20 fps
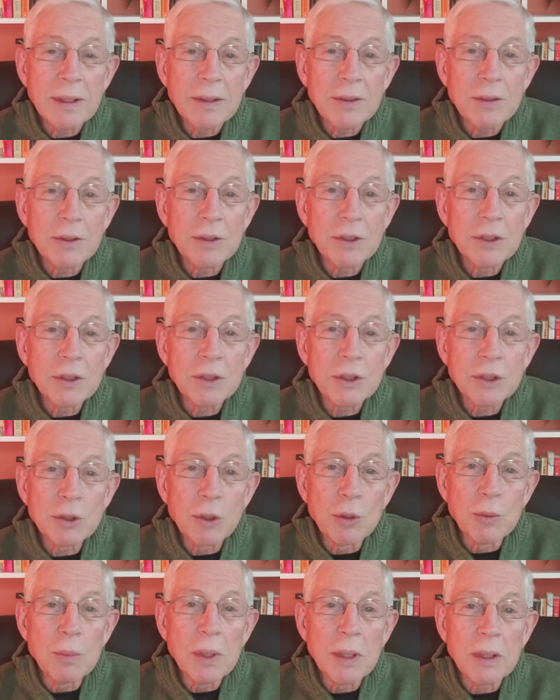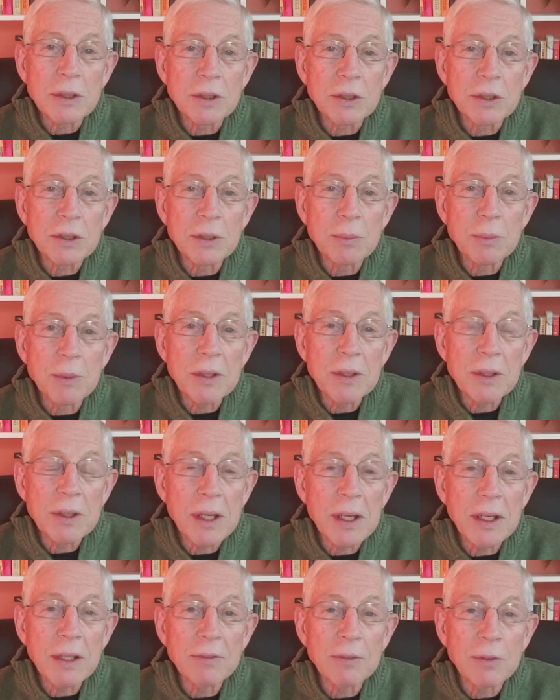There's just so much to be
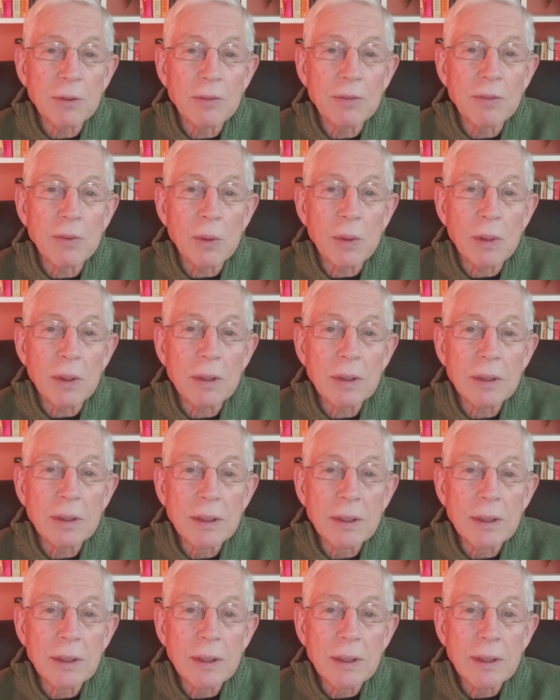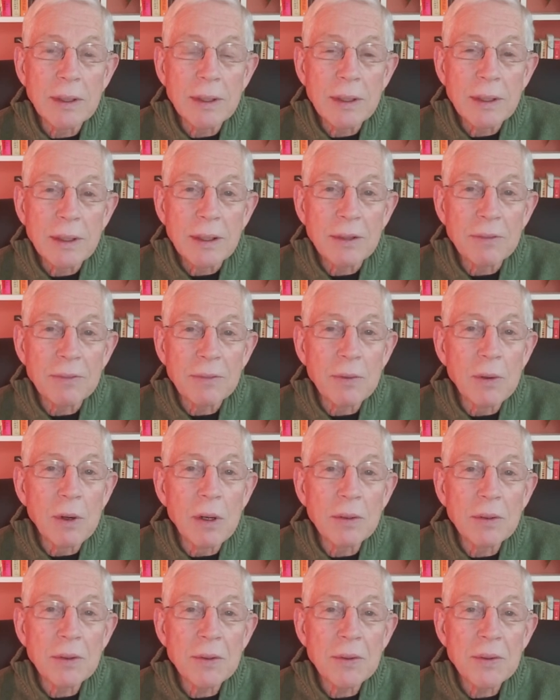thankful for, and for
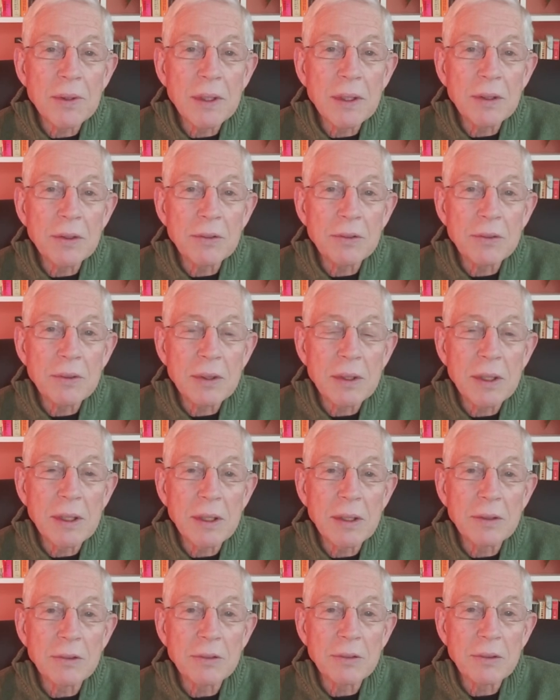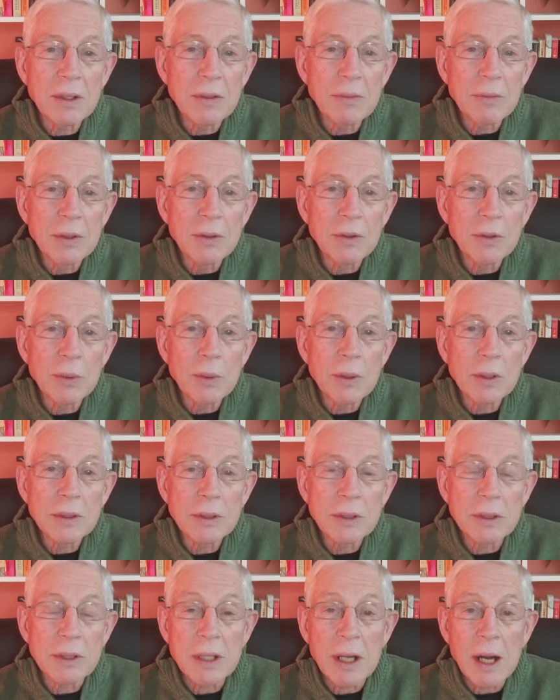all the things that He has given to
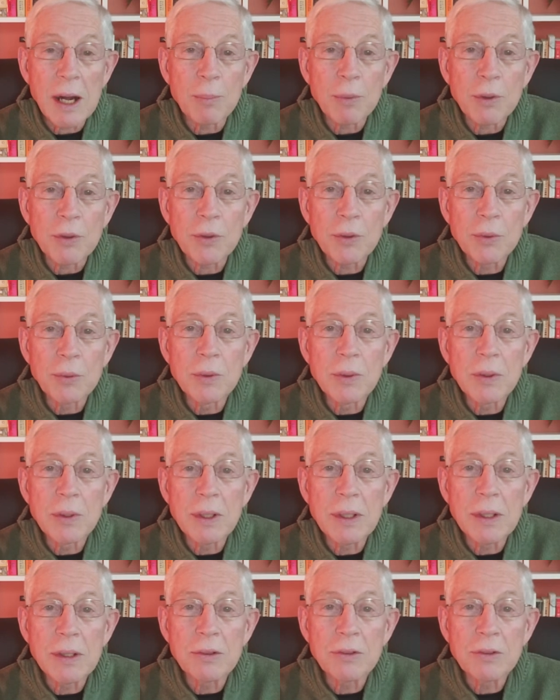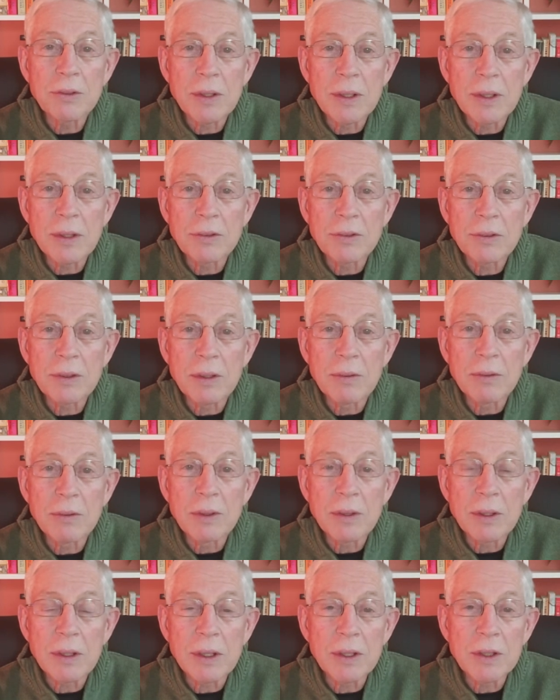us, the opportunities He has
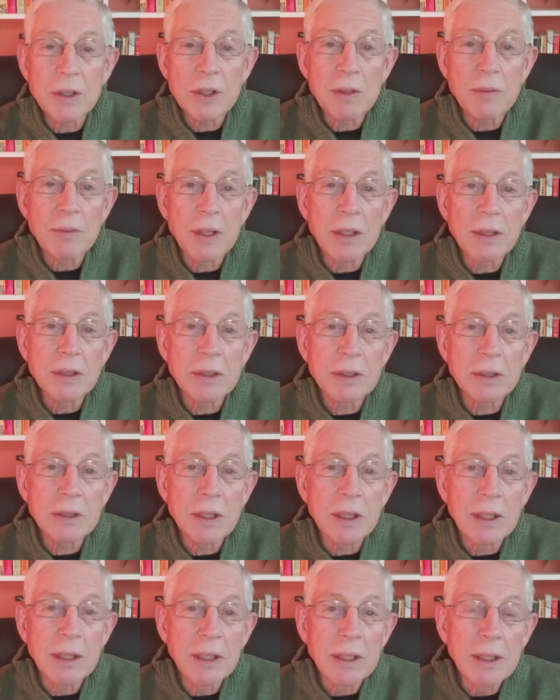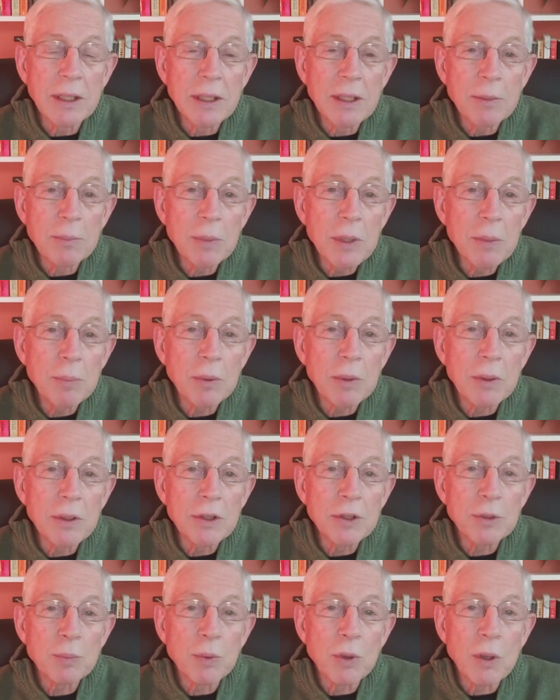given to each of us, people
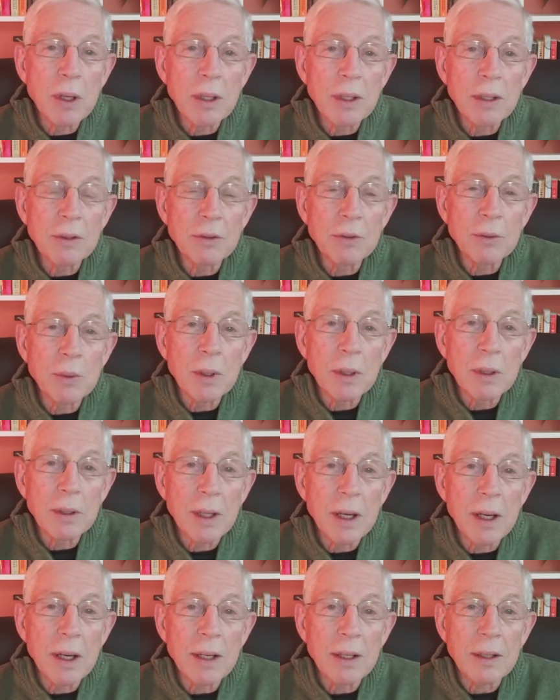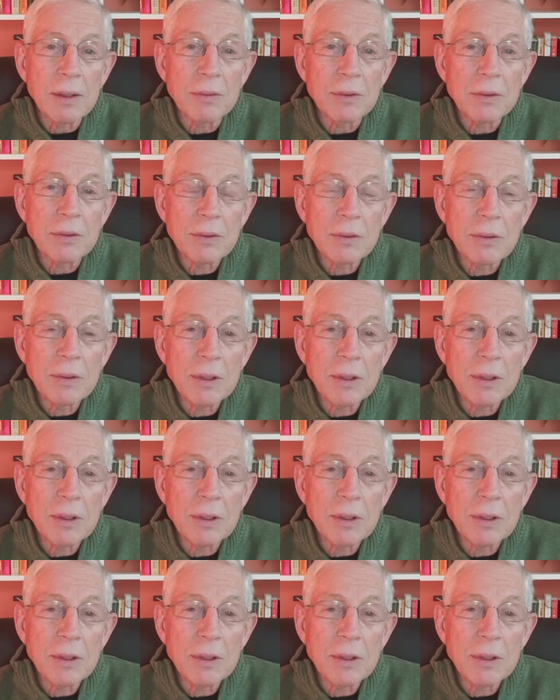He's brought into our lives.